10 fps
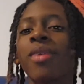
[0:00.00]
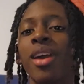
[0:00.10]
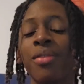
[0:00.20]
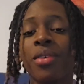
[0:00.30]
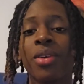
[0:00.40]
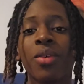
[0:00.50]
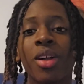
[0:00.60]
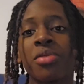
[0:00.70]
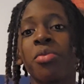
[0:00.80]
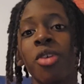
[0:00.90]
If you want to
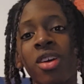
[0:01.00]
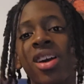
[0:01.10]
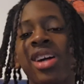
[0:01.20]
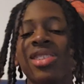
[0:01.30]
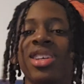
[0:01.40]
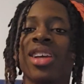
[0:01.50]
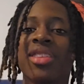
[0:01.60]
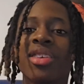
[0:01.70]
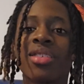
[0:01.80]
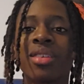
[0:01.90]
watch more content like
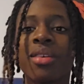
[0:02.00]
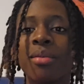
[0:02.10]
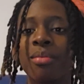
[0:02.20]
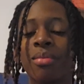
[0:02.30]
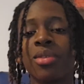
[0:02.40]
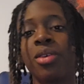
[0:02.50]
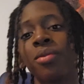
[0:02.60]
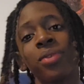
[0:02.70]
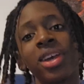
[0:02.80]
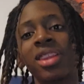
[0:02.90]
this,
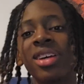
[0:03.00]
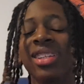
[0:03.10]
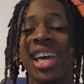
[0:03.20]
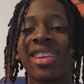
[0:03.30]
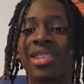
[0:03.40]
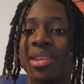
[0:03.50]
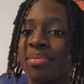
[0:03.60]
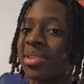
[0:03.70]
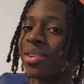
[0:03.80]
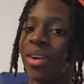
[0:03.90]
don't forget to like and
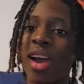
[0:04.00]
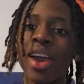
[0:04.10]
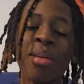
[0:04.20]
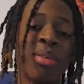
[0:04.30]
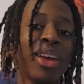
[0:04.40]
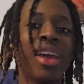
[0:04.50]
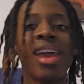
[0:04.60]
subscribe,